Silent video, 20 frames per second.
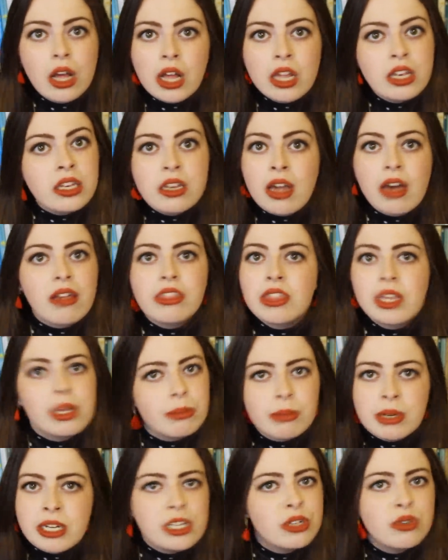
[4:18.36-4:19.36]

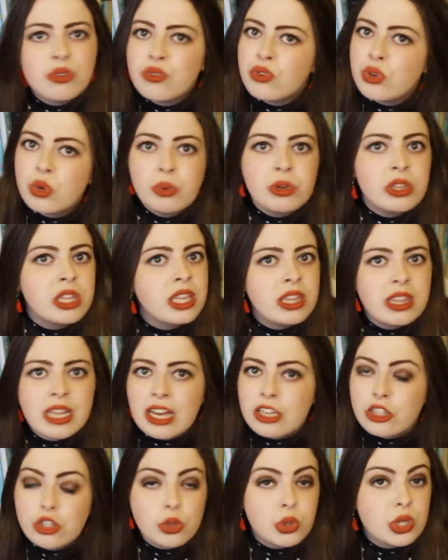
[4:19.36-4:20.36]
Nothing meaningful within
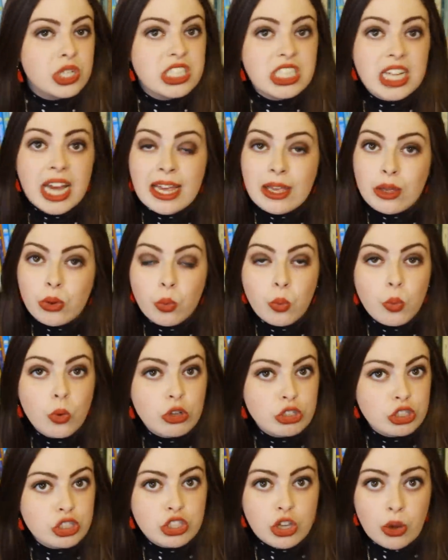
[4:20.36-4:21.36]
that you could take
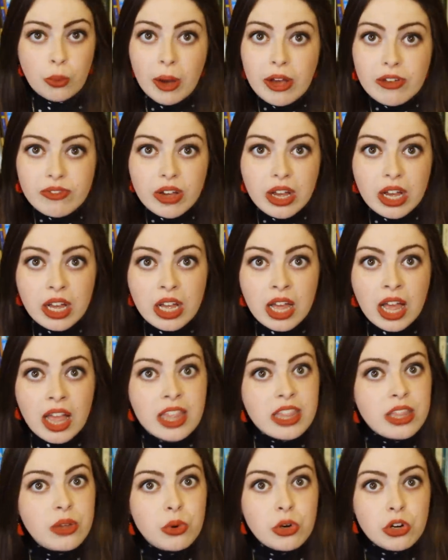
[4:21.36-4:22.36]
whatsoever.
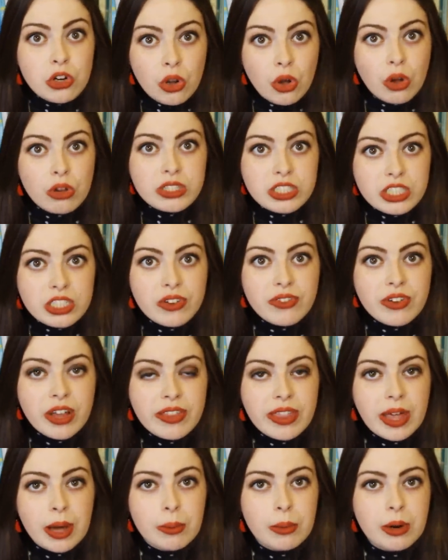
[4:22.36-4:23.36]
There were a lot of stuff
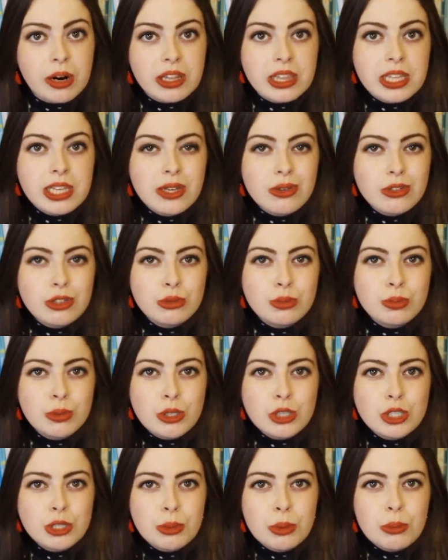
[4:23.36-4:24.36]
like that where I think it was
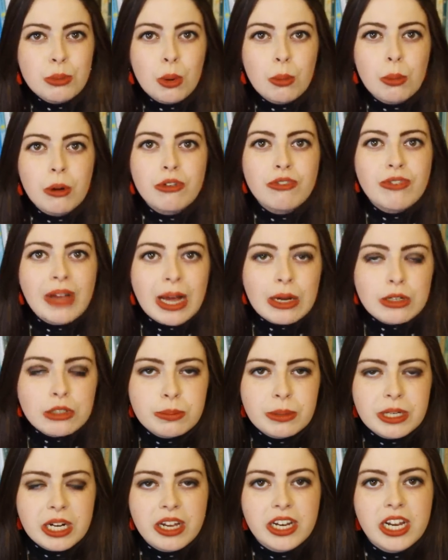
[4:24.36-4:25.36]
supposed to be more
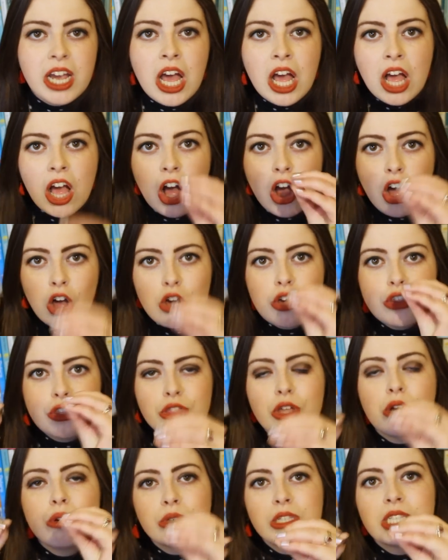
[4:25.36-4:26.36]
profound, but I'd
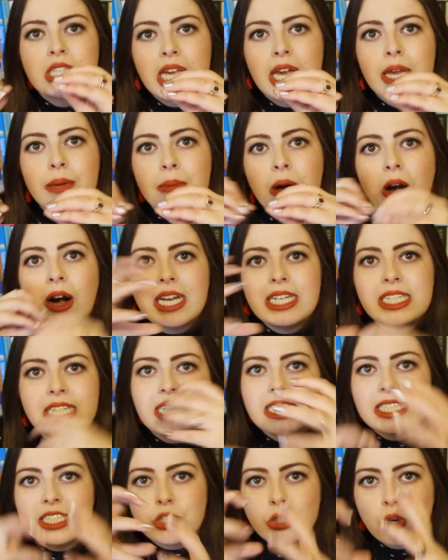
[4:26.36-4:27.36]
heard those same
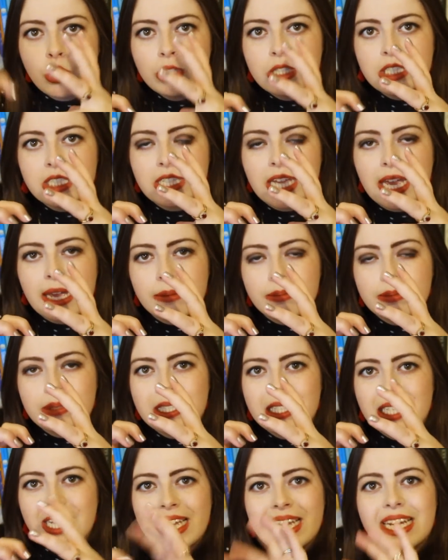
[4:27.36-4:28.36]
ideas and
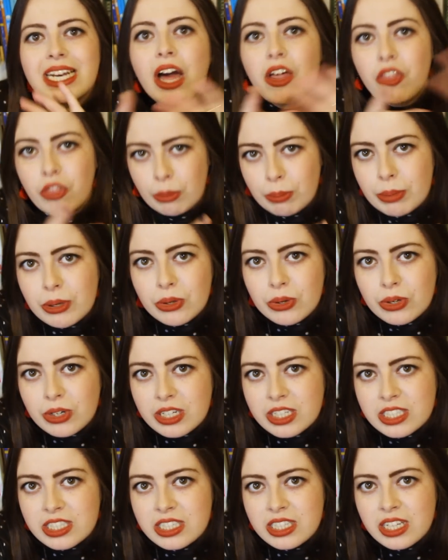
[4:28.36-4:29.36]
concepts in other
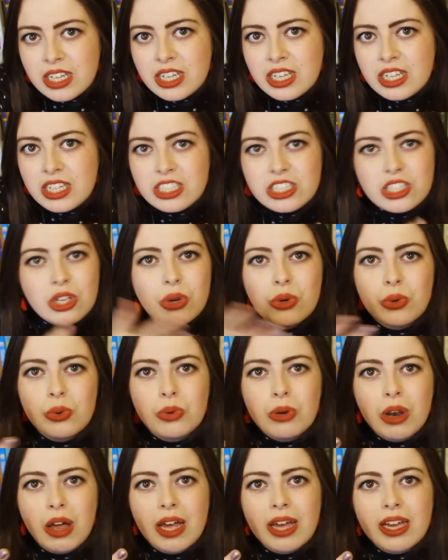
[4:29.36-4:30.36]
books.
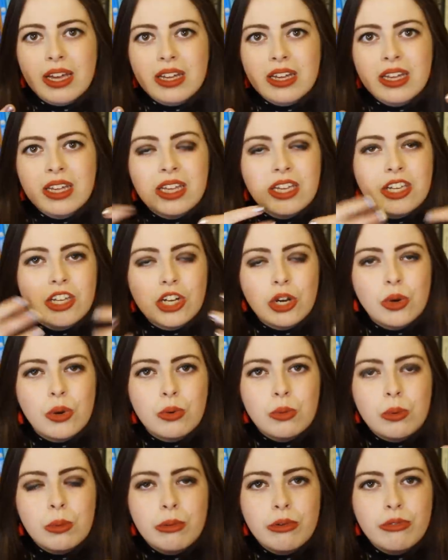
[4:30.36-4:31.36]
So like, you know,
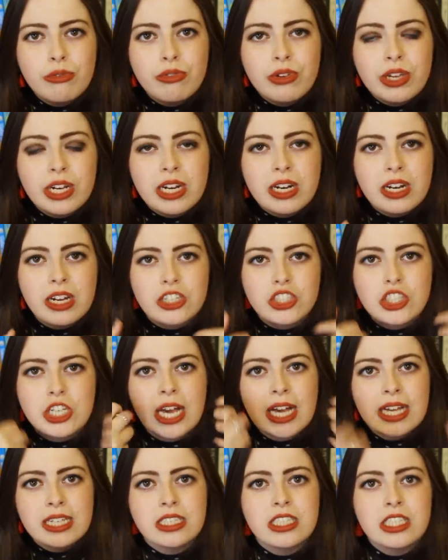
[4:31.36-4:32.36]
a woman feeling like she
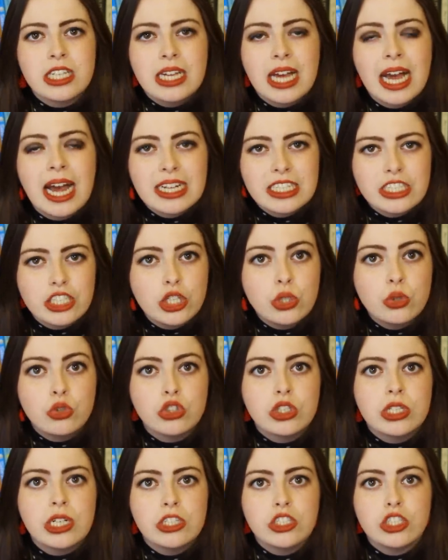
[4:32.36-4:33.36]
has had
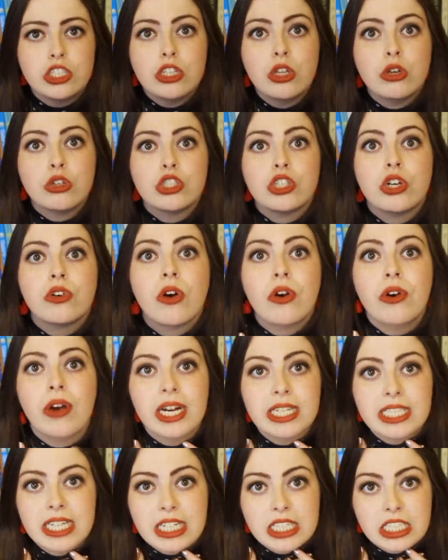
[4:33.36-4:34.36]
children and she's lost her own
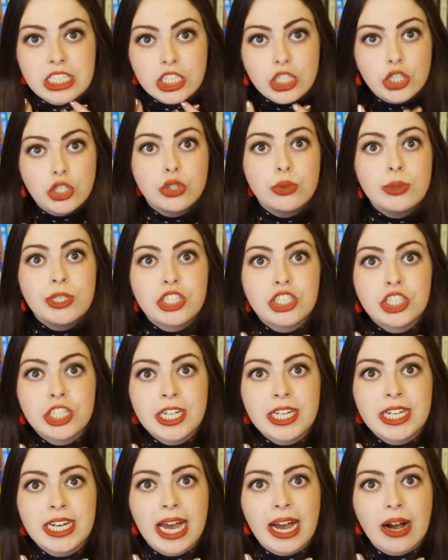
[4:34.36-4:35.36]
identity. Who is
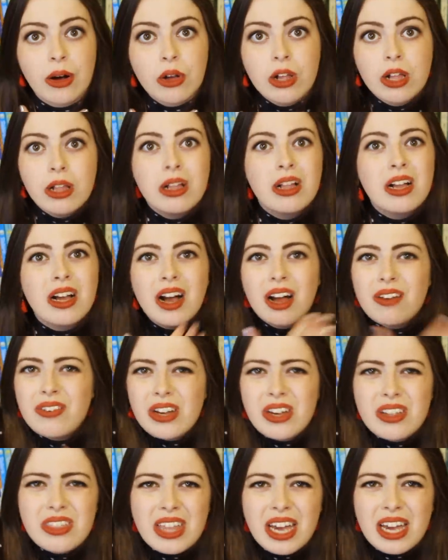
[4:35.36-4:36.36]
she now? I've
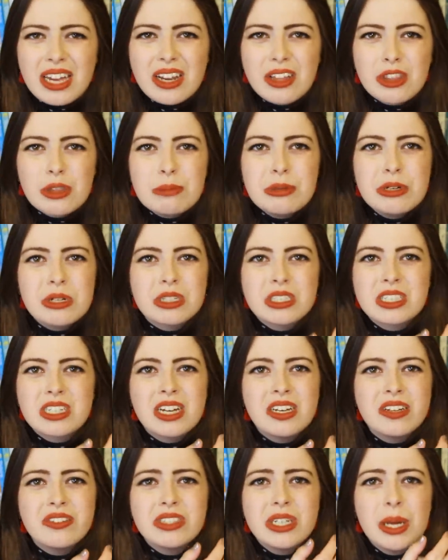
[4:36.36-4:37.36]
heard that in other books
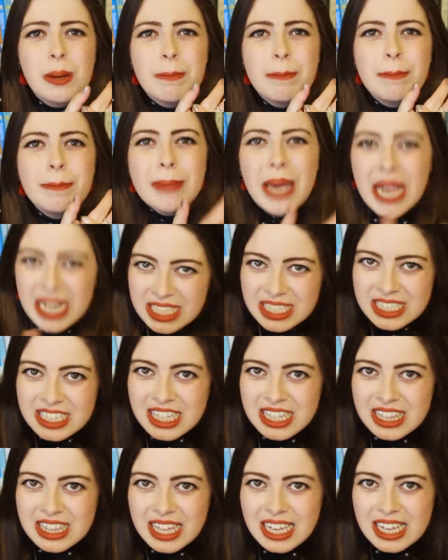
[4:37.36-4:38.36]
kind of done better
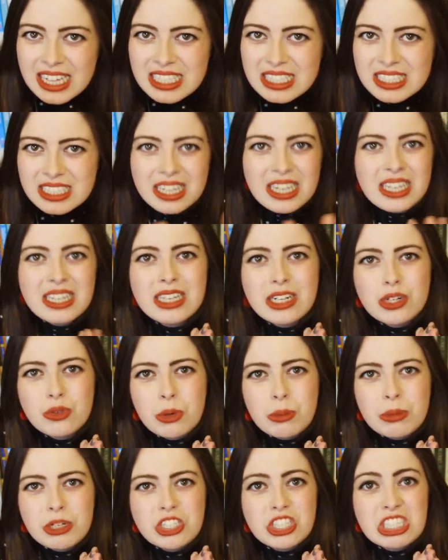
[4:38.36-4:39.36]
than this, than a
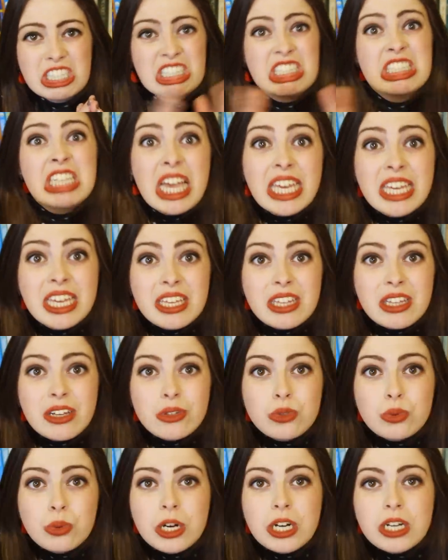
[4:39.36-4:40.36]
woman just saying
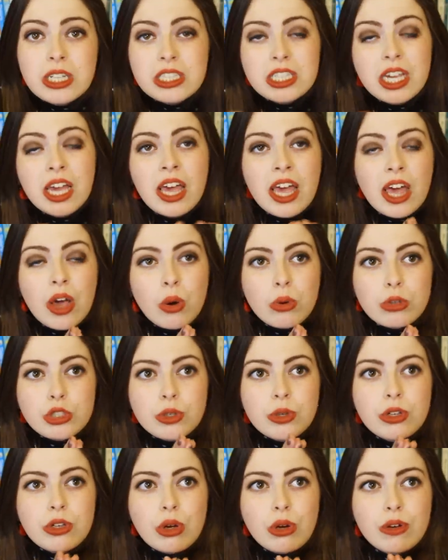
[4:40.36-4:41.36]
those words.
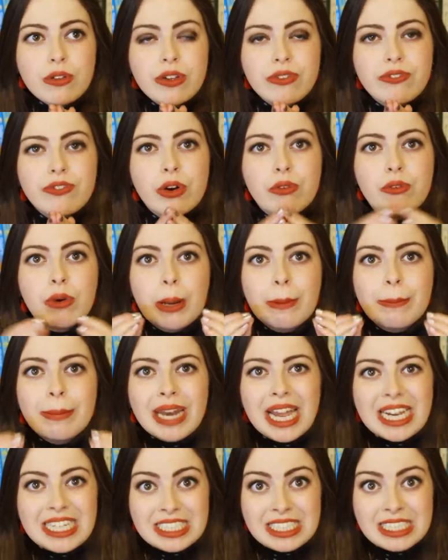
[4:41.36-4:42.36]
Also, a lot of it felt very
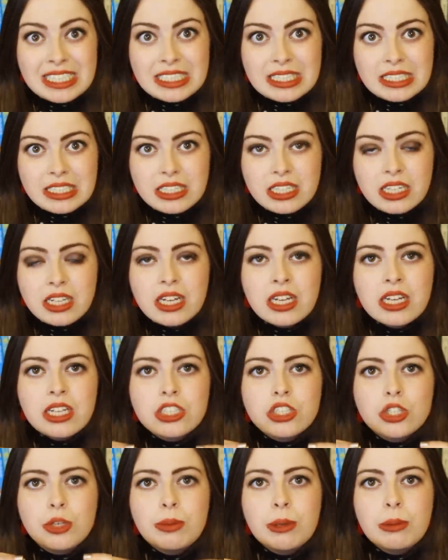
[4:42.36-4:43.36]
blatant.
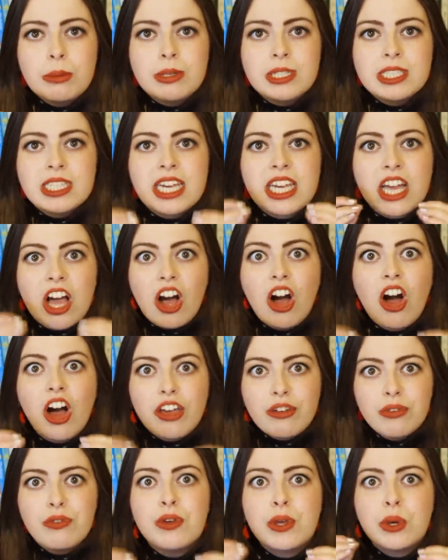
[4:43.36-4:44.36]
So people were saying,
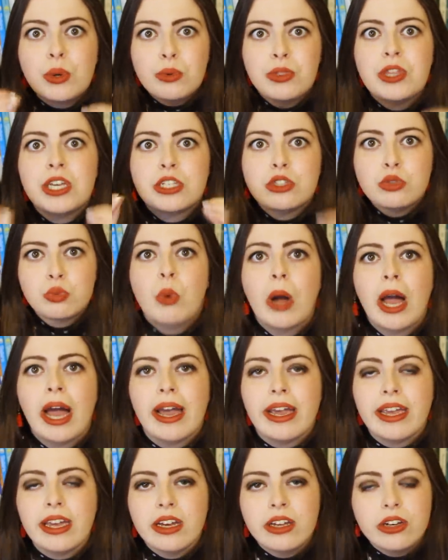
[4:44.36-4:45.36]
"I feel this
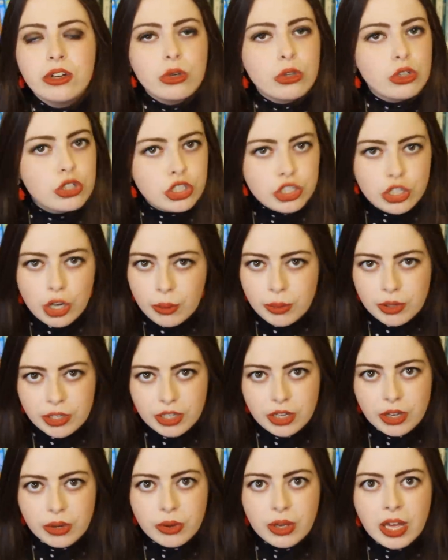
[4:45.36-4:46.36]
way," not showing
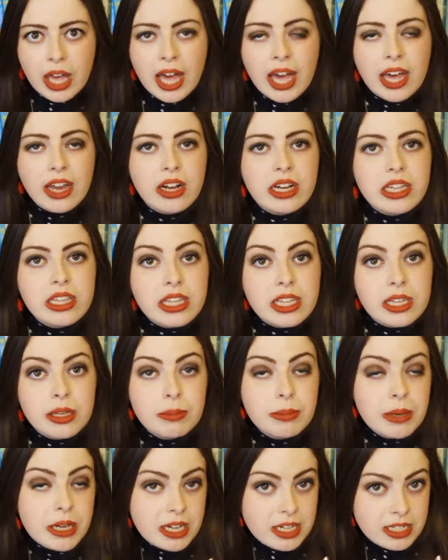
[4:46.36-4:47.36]
you. And I
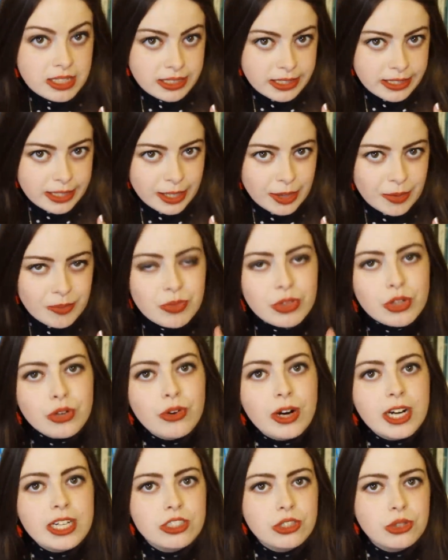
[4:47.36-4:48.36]
think personally,
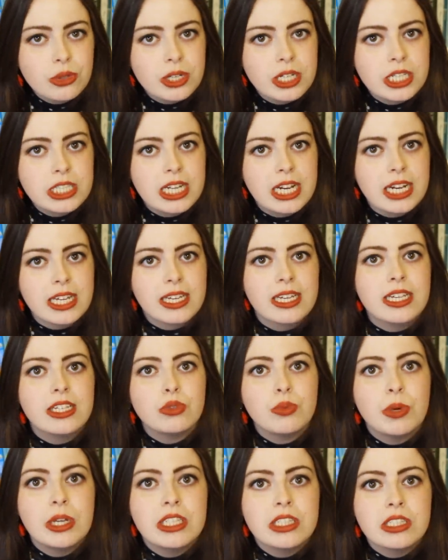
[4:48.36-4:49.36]
great storytelling
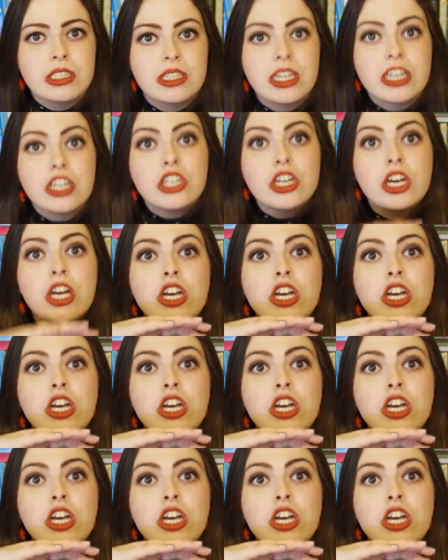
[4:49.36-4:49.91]
is when they